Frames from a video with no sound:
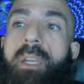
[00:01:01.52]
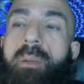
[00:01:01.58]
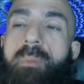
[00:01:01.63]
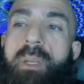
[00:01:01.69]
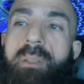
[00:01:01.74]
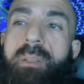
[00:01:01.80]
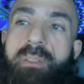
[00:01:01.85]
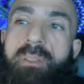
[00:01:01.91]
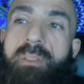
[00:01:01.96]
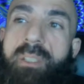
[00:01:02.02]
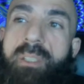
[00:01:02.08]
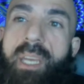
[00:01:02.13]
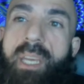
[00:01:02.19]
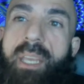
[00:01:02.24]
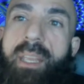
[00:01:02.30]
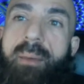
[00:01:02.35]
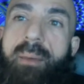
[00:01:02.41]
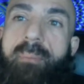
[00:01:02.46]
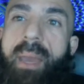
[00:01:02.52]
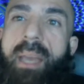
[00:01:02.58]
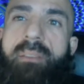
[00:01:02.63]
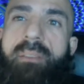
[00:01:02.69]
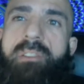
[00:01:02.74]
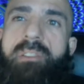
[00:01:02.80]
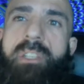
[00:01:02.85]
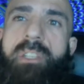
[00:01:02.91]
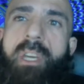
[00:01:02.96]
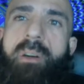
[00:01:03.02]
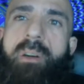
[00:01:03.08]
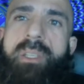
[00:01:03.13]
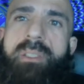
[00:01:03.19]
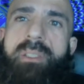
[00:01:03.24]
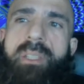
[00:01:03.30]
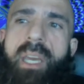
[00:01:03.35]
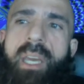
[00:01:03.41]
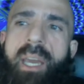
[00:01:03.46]
arguments to say that Matt's a
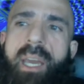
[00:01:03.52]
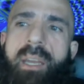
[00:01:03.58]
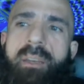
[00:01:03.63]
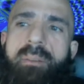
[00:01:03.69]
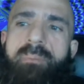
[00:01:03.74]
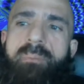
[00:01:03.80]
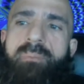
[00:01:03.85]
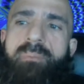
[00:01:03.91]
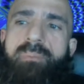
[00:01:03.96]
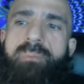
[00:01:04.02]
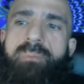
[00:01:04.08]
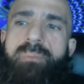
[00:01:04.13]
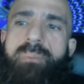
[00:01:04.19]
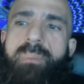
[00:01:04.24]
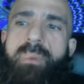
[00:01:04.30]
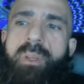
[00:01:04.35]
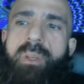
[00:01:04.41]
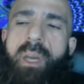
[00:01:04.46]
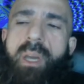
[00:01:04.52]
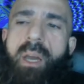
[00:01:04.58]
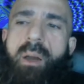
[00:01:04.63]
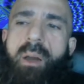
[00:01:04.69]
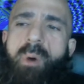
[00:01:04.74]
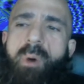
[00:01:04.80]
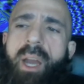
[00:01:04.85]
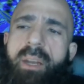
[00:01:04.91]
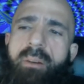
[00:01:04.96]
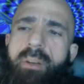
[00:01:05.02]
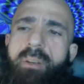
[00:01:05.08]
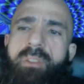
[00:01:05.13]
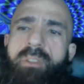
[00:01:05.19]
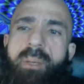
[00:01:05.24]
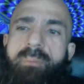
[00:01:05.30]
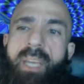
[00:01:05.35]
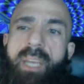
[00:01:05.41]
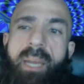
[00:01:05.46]
shill is that well, I
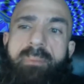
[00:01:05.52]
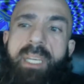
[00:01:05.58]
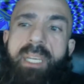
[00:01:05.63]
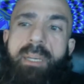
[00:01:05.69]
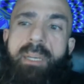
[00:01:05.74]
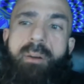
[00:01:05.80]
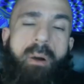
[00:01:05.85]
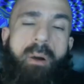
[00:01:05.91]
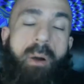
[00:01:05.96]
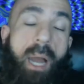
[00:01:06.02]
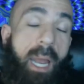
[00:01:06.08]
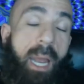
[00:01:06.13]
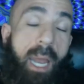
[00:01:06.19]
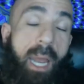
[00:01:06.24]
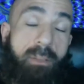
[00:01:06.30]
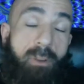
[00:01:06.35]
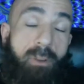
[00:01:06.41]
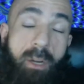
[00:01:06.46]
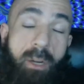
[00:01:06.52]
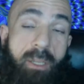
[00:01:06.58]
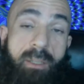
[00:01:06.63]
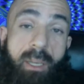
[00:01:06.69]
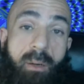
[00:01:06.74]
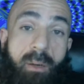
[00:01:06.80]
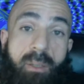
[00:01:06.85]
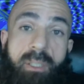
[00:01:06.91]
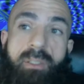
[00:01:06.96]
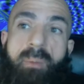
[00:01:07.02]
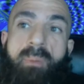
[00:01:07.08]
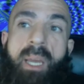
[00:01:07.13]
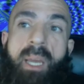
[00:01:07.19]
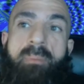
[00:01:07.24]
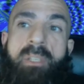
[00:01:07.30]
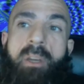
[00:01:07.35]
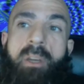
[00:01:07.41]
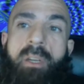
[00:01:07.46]
don't know. Sometimes he, it's hard to tell.
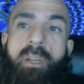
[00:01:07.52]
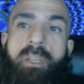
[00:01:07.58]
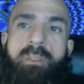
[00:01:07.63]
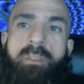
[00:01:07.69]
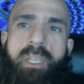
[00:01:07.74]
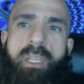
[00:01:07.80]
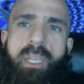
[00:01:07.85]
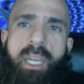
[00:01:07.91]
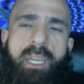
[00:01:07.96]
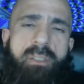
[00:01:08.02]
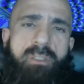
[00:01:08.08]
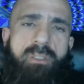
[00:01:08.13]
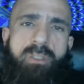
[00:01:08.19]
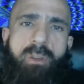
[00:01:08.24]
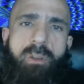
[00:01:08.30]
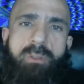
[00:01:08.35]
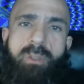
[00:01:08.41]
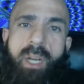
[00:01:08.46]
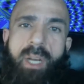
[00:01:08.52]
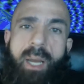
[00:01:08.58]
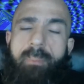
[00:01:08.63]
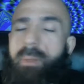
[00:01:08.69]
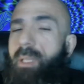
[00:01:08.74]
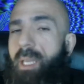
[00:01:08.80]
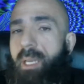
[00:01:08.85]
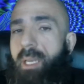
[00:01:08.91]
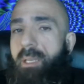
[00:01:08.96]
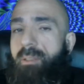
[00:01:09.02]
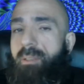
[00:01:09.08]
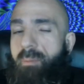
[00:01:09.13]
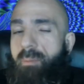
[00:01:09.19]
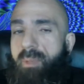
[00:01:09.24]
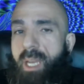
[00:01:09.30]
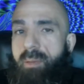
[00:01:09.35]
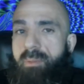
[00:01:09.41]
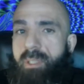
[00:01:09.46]
Sometimes he argues against Soul Trap, but then
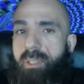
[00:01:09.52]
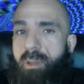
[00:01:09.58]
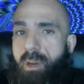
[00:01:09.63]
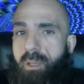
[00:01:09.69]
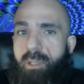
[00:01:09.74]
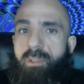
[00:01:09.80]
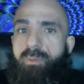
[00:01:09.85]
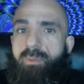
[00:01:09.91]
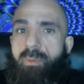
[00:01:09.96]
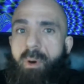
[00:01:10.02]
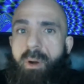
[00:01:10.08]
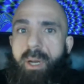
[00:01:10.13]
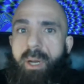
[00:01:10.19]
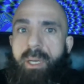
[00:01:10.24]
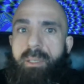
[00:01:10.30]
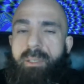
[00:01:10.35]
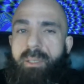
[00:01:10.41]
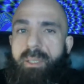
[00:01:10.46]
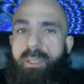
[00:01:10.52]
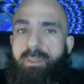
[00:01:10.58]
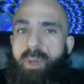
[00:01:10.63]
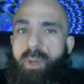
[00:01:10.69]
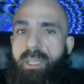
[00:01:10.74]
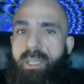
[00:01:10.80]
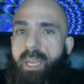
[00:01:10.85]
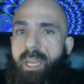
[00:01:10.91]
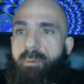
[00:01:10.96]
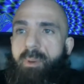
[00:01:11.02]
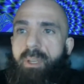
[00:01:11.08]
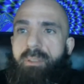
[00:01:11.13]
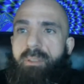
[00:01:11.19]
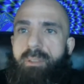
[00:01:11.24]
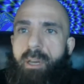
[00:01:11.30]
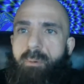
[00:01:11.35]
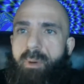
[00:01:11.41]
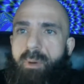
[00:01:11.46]
he sometimes he argues for it. So I
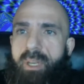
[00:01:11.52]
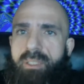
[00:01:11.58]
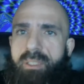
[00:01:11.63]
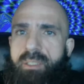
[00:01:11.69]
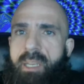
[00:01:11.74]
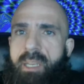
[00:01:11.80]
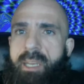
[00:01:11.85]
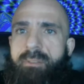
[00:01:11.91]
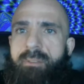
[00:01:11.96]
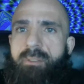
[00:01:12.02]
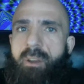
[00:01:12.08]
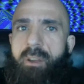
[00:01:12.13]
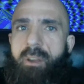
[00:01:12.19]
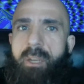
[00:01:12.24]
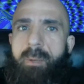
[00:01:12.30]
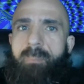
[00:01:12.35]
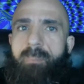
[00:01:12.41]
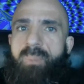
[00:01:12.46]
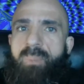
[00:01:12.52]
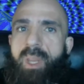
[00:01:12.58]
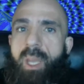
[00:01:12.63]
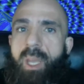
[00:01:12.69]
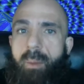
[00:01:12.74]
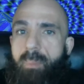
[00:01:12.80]
can't really tell where he stands on it.